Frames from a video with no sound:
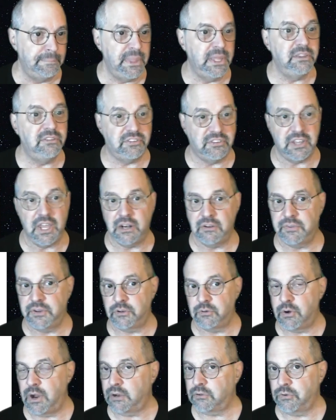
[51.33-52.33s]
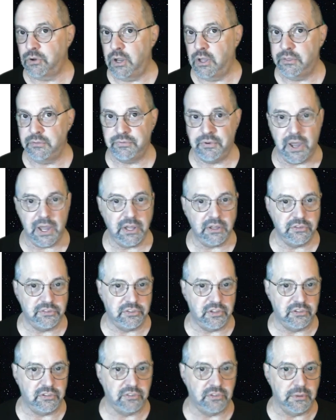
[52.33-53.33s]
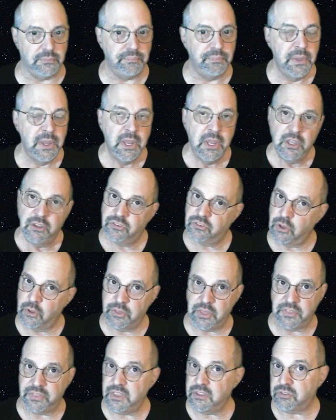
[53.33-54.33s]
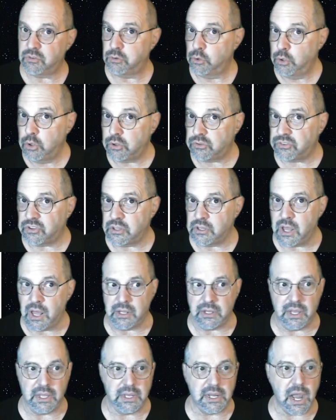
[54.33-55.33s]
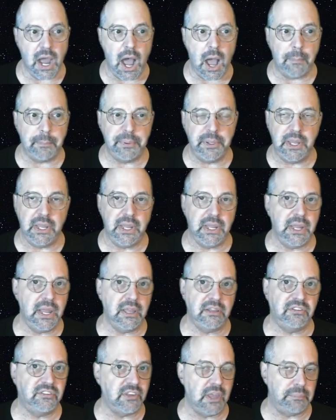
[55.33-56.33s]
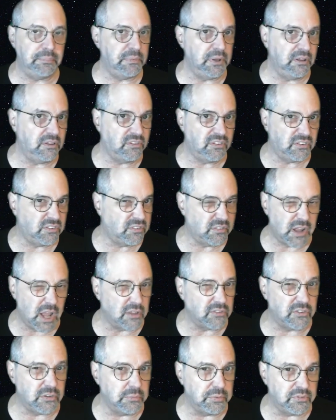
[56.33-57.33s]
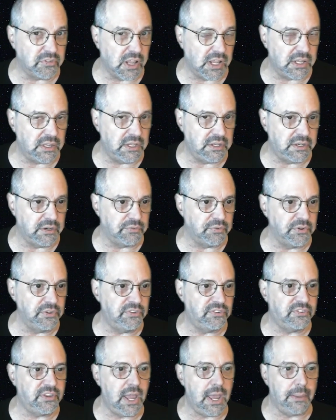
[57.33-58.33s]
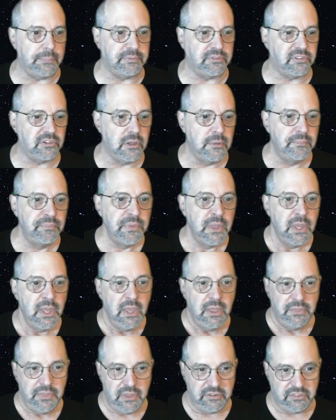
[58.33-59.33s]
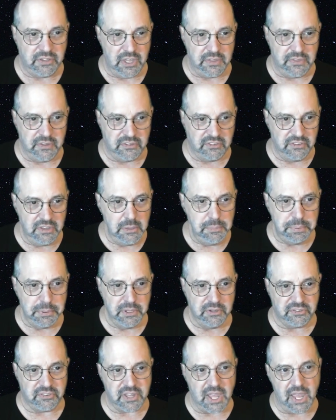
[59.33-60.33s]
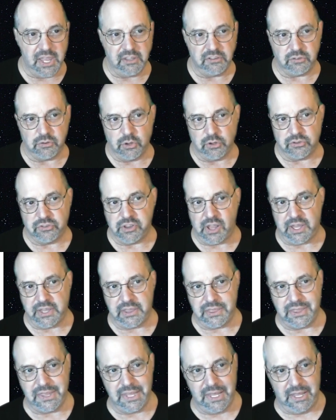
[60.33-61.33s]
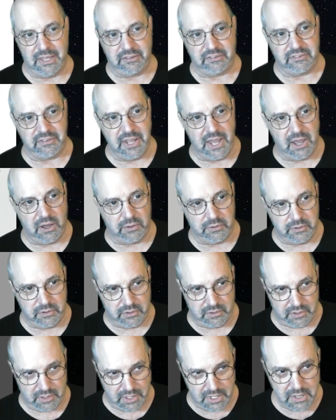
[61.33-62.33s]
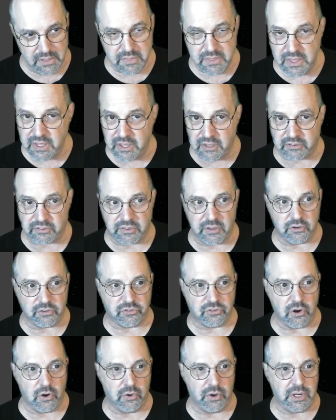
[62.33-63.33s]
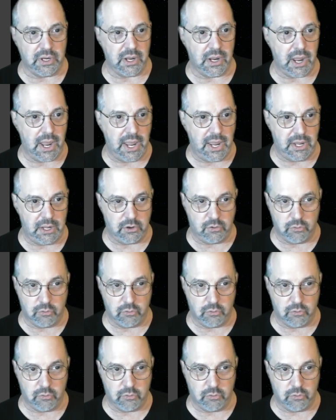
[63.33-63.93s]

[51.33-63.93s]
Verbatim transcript: instead of a directory on the file system. So that this looks a lot like copying, except it's got some slightly different steps. They say the simplest case looks like this. Now, in this, they're showing a